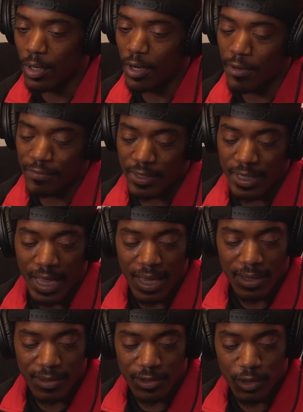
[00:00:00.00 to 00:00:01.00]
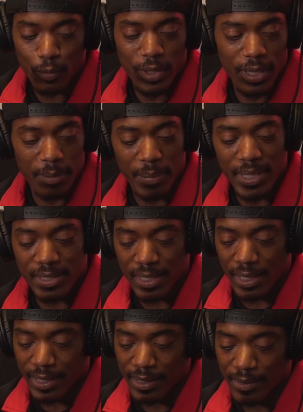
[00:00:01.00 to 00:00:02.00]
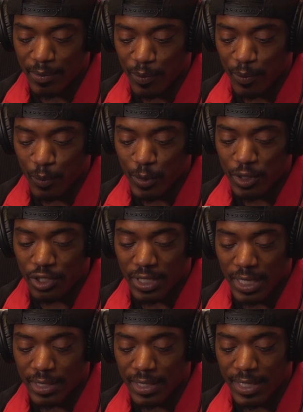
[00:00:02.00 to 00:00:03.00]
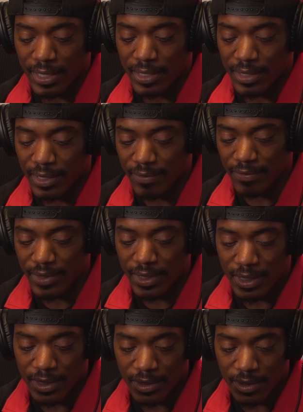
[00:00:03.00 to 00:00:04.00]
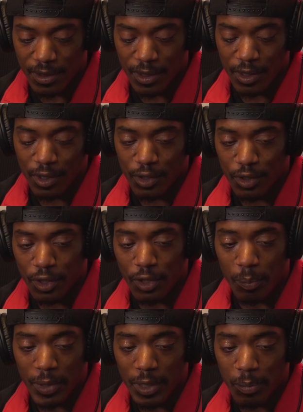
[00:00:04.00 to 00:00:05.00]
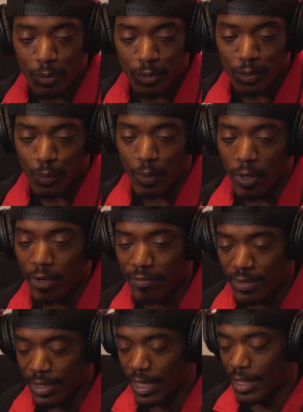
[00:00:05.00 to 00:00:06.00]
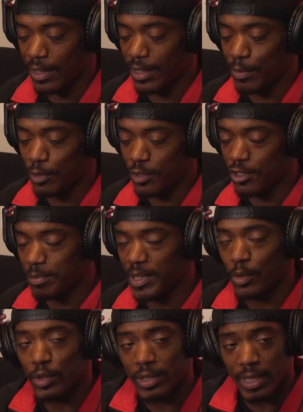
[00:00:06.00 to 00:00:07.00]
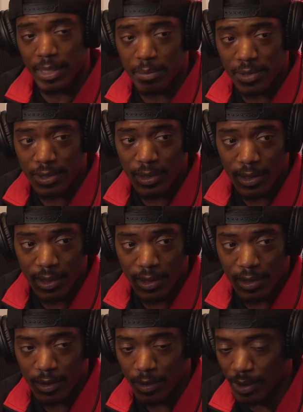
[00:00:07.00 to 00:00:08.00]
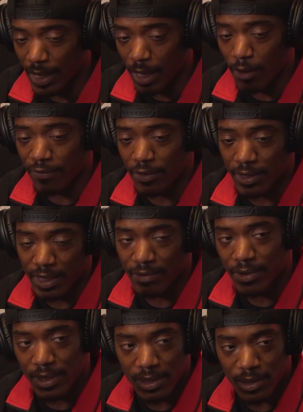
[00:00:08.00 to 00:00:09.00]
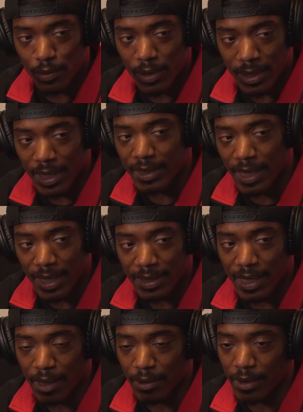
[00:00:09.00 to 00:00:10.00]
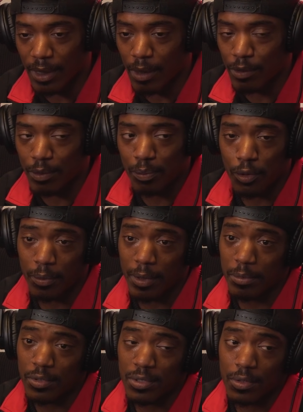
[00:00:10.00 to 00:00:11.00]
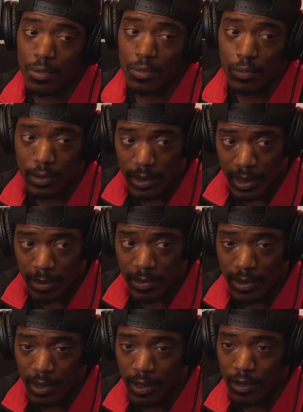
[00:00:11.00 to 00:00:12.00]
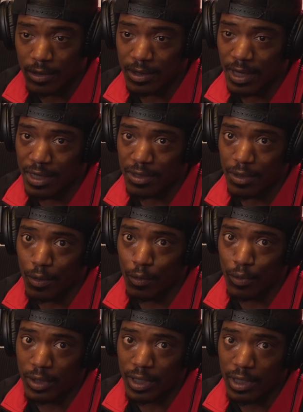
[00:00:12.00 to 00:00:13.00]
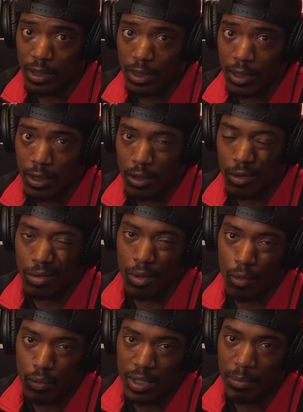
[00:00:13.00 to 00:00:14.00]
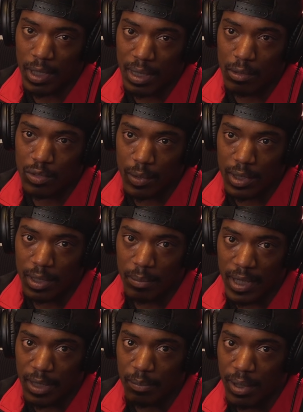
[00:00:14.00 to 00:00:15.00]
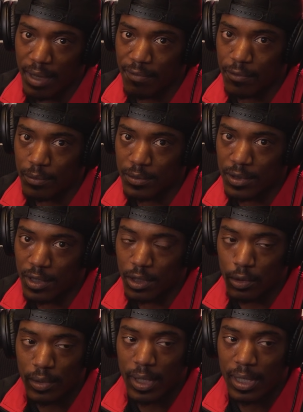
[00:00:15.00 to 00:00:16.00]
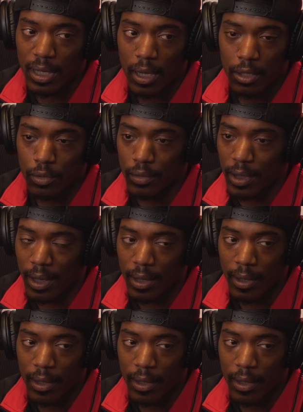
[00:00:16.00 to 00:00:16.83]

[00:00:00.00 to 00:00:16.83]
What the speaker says: After that, so yeah, basically we just had to get the DVDs to the people. So after that, it would just be hood tapes. Like after DVDs and all of that died down, I would put my music on hood tapes because that's the only, not the only, but that was one of the main platforms in the UK that I knew that